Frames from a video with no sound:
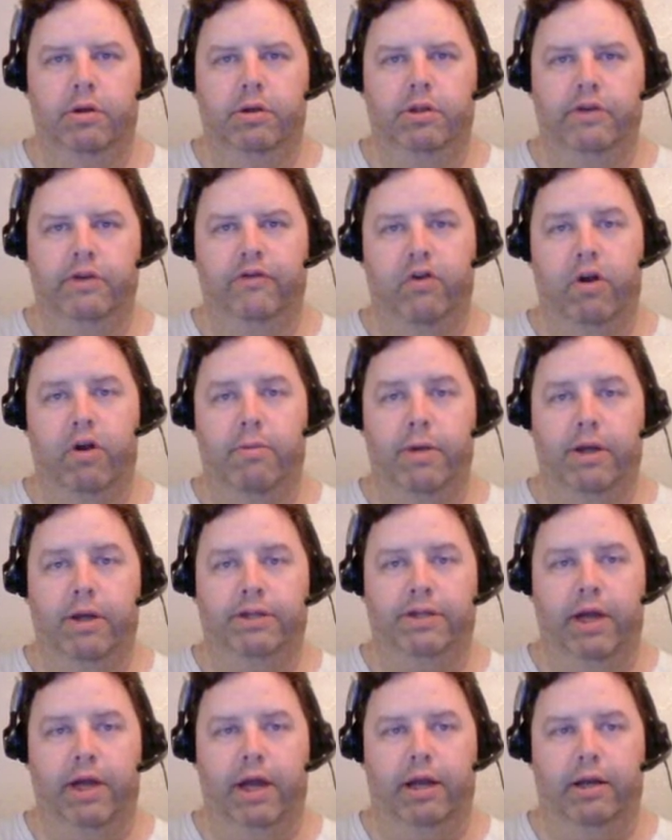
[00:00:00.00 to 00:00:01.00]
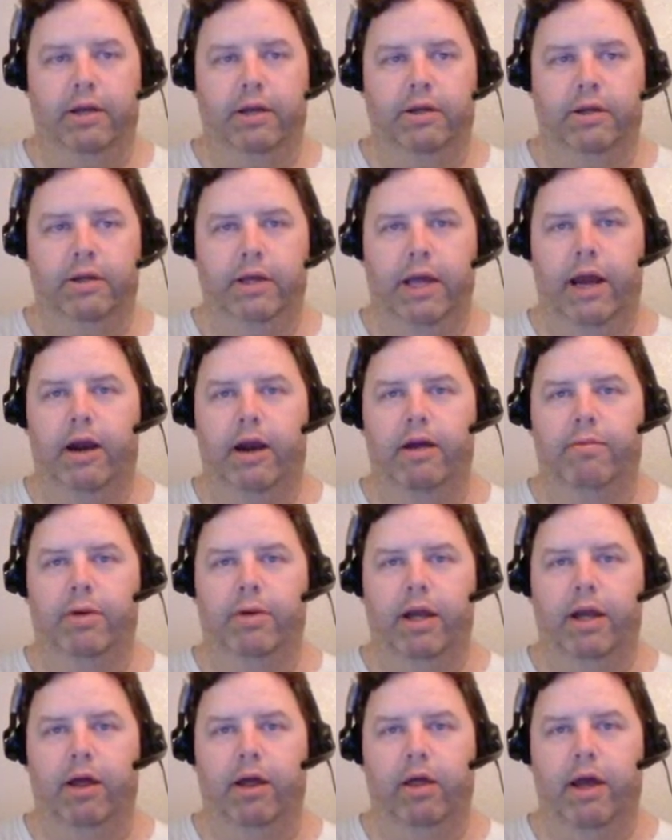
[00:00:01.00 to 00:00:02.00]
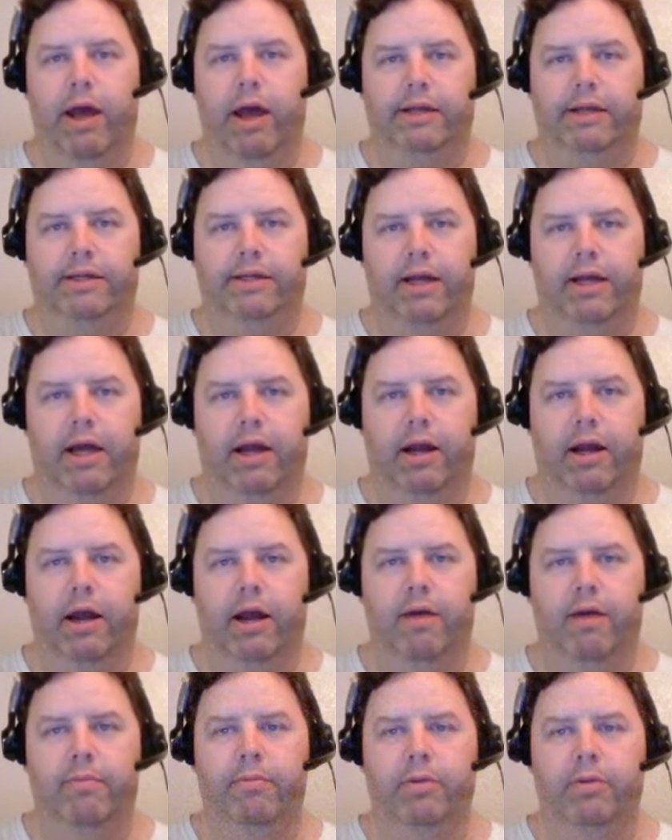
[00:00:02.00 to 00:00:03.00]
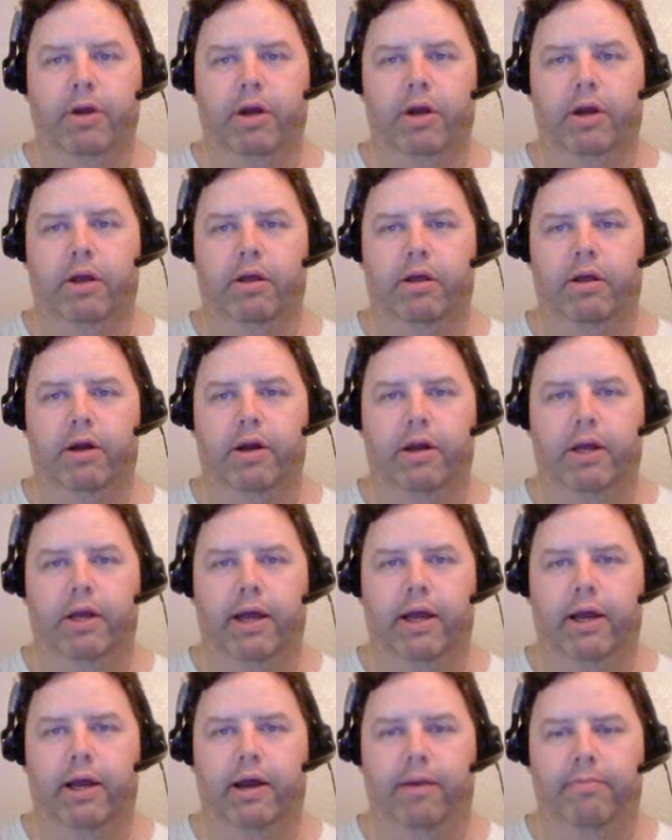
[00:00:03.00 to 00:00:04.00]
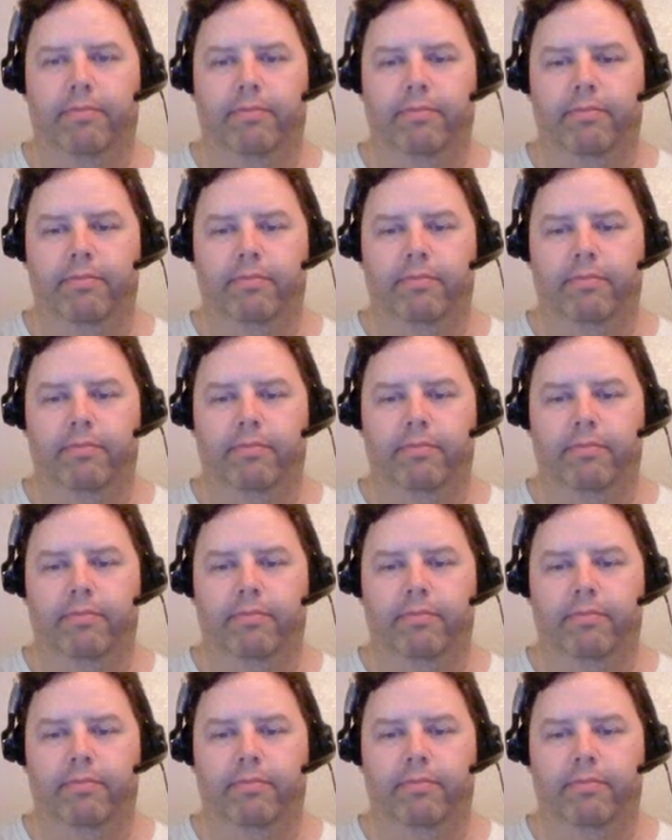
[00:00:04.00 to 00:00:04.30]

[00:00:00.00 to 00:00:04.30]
So if you're on my site, GaryMcNeilyIT.com, you're going to click on GitHub.